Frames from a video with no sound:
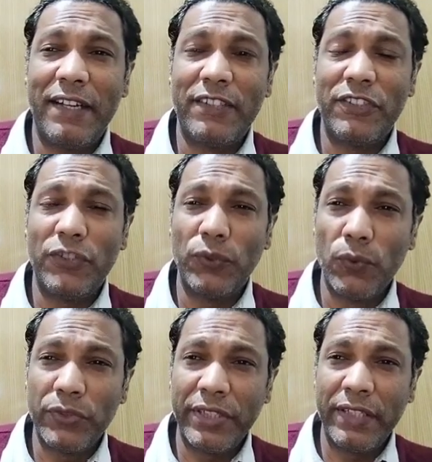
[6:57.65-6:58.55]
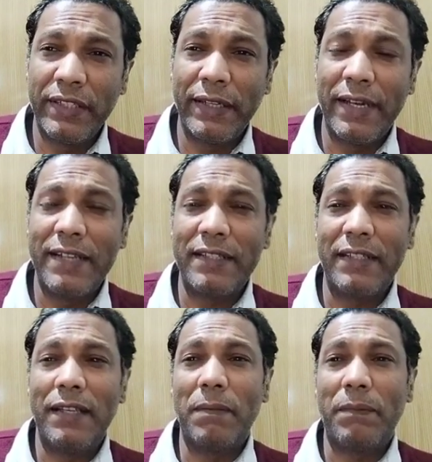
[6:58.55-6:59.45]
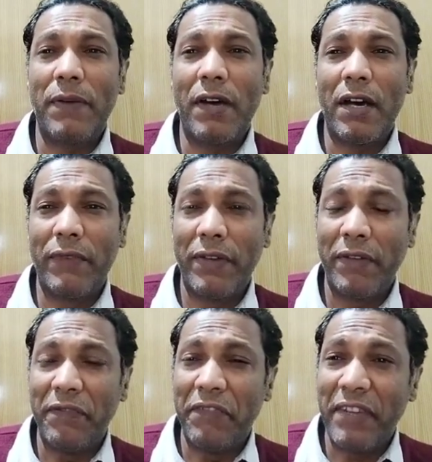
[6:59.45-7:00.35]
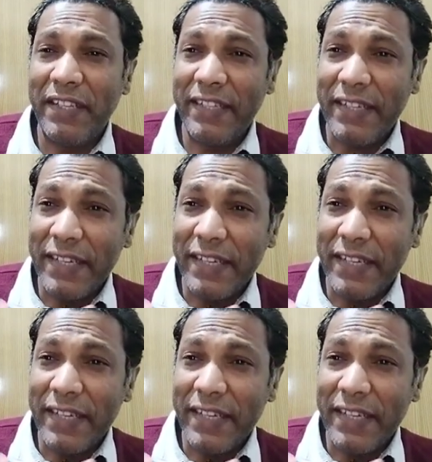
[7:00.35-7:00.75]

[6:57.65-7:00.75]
It's using its air power very